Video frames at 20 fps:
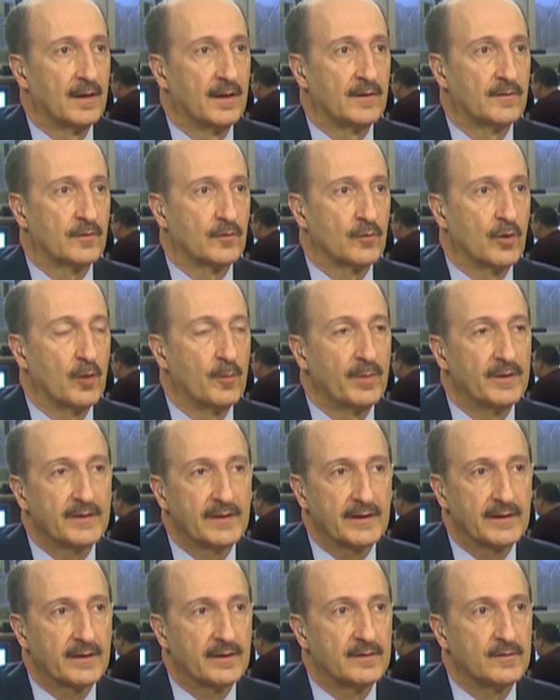It's a
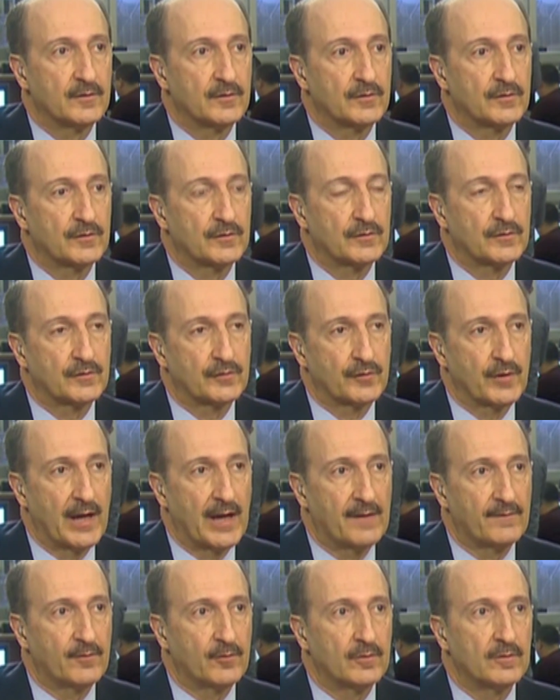robot that can
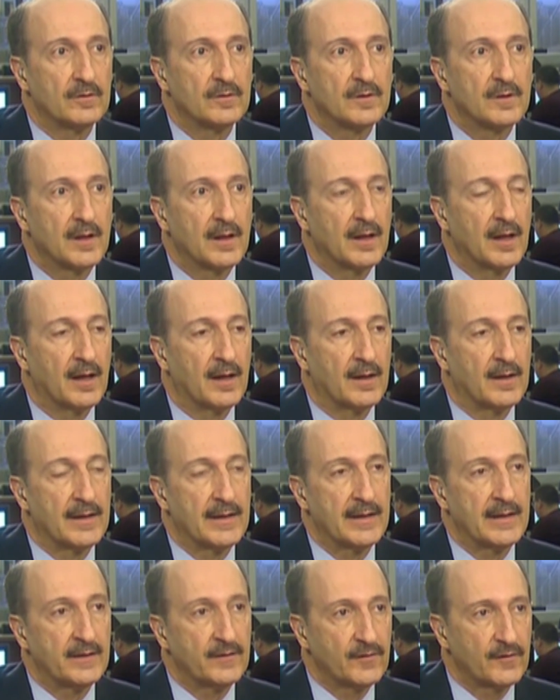travel uh,
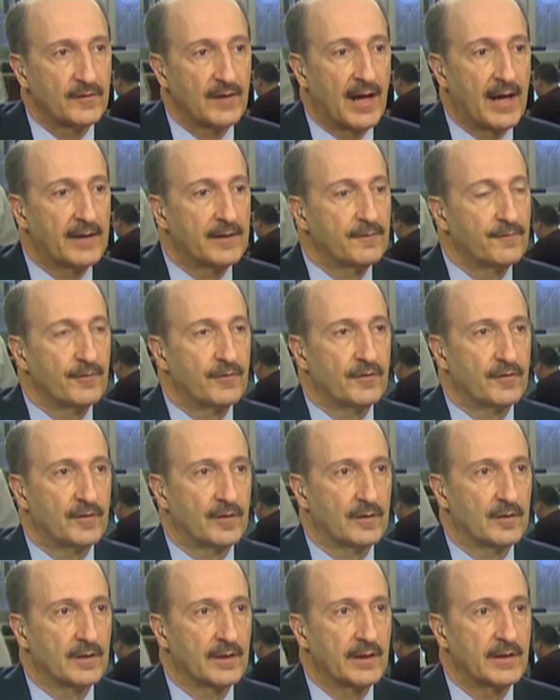inside a
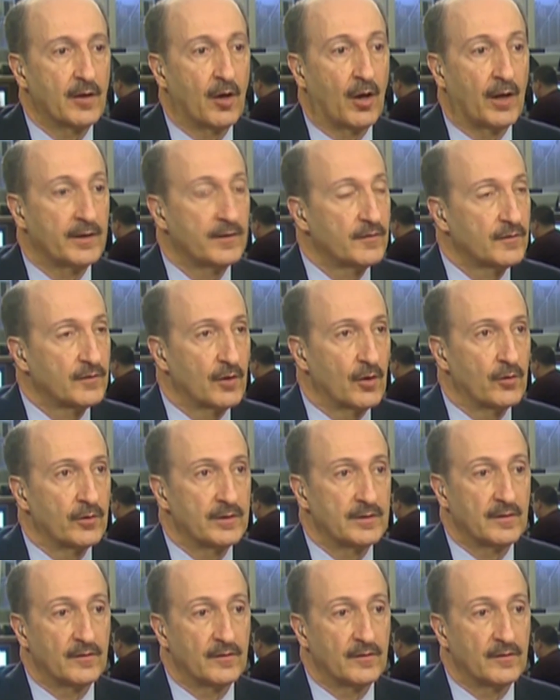facility on its own.